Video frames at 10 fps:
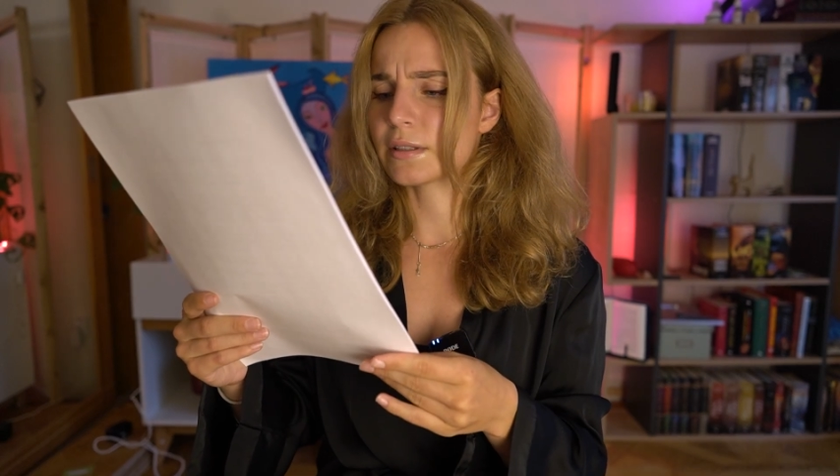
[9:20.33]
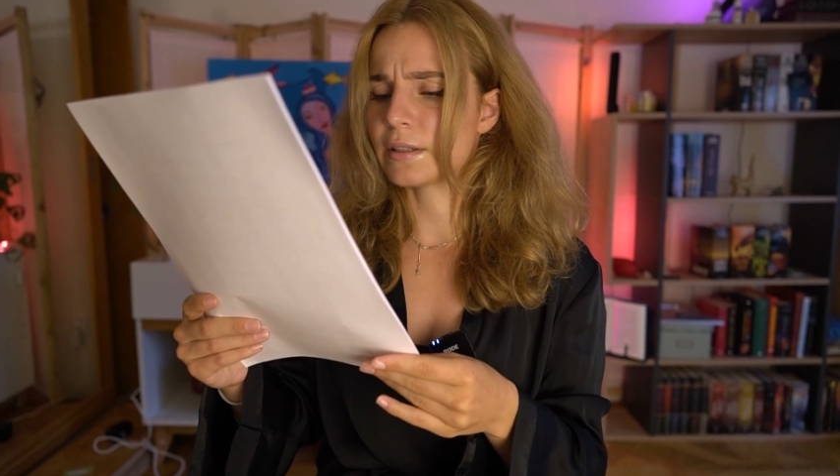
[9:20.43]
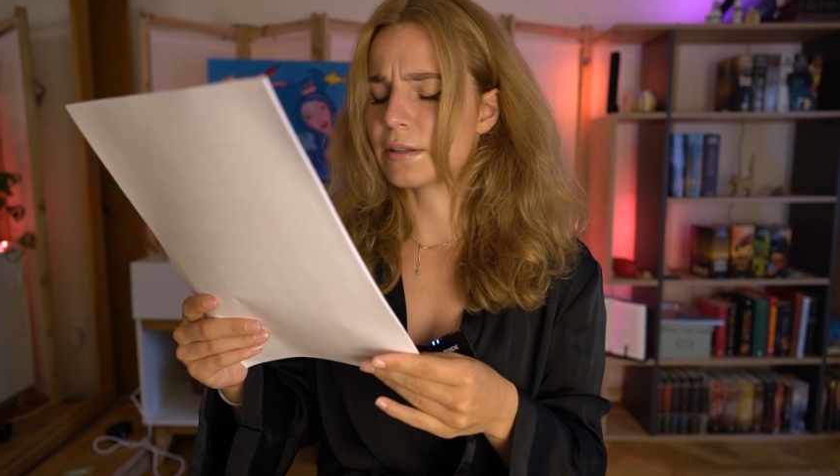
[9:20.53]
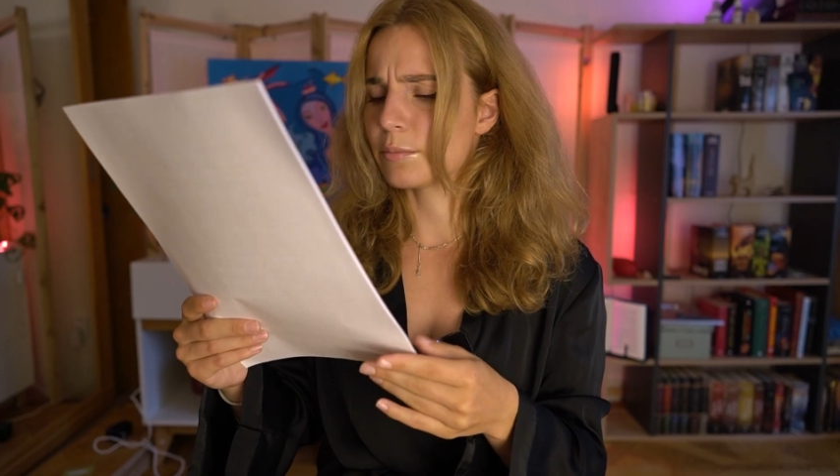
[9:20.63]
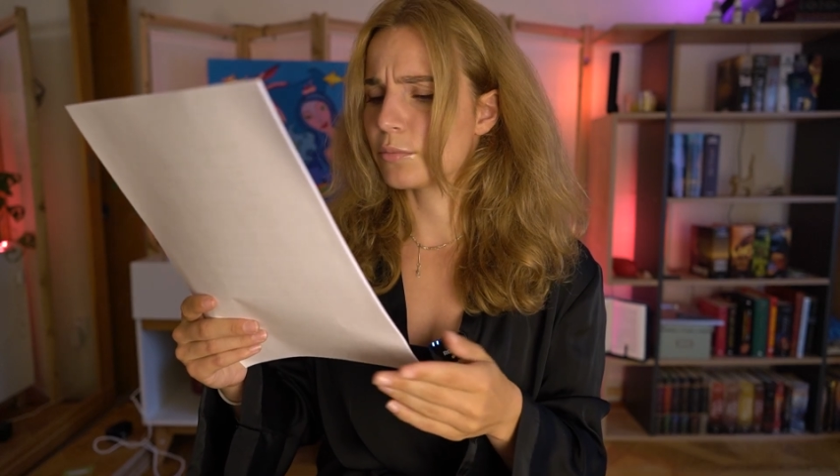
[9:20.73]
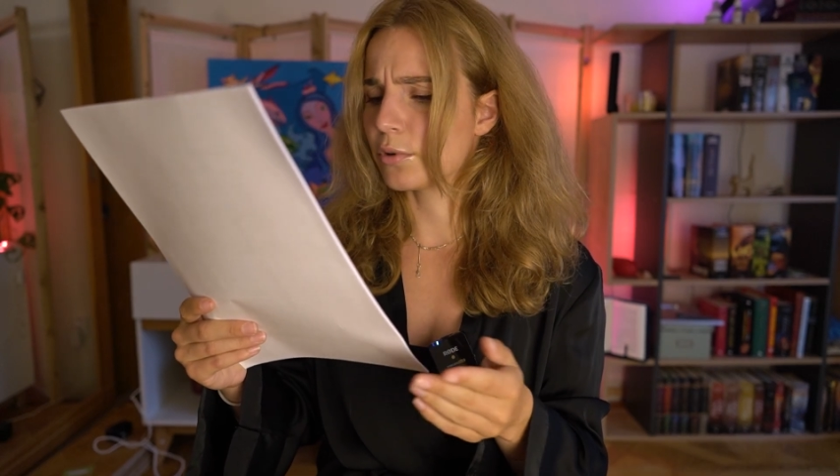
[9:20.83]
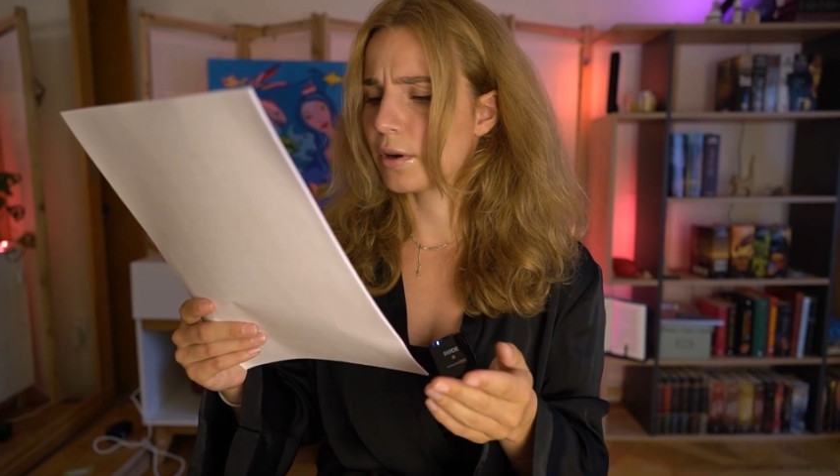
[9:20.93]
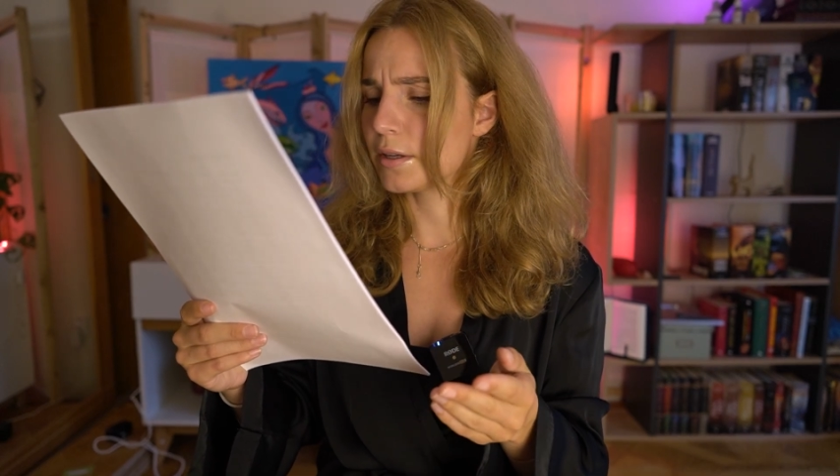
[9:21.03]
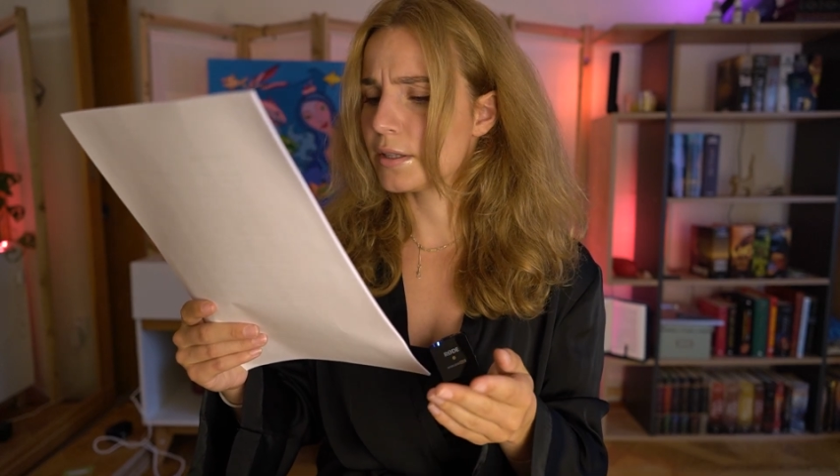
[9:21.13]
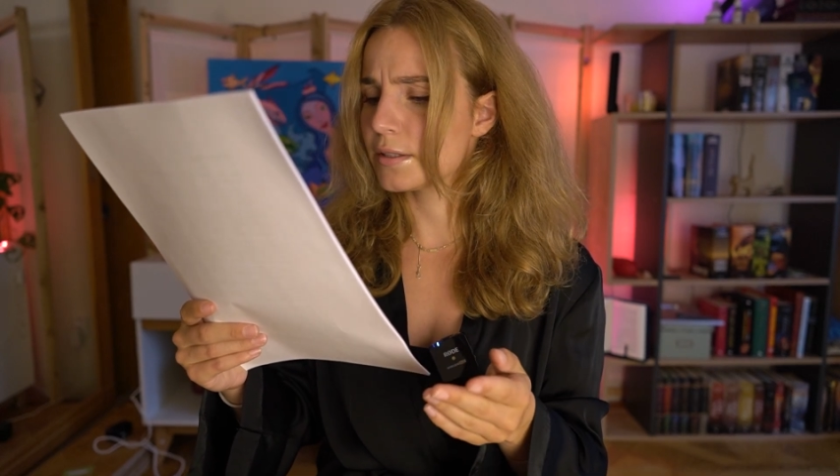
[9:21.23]
clear and
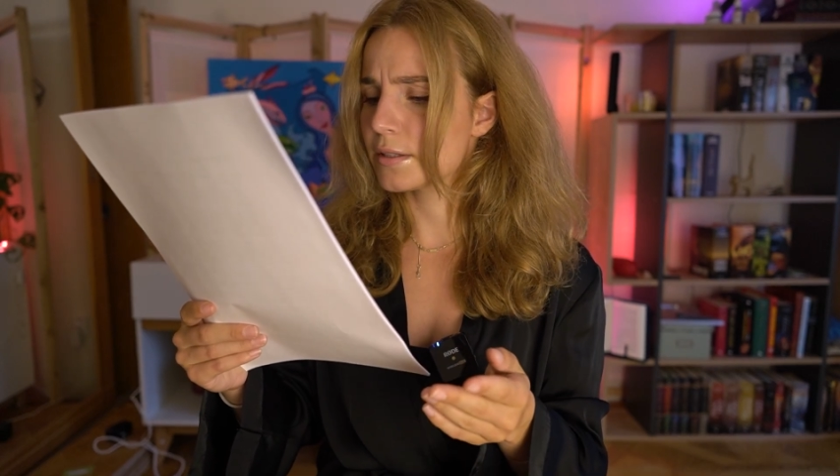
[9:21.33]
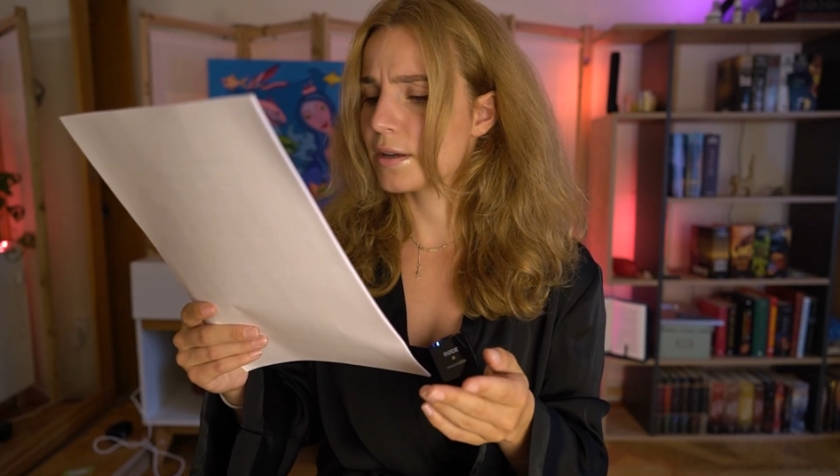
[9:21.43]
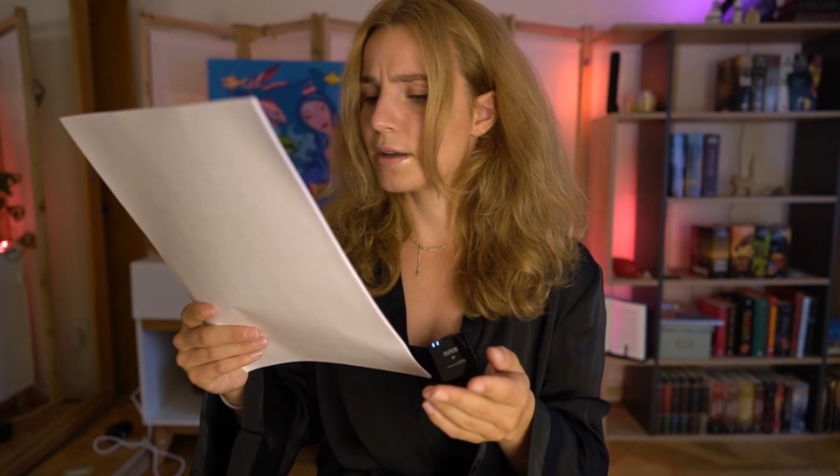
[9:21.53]
bright,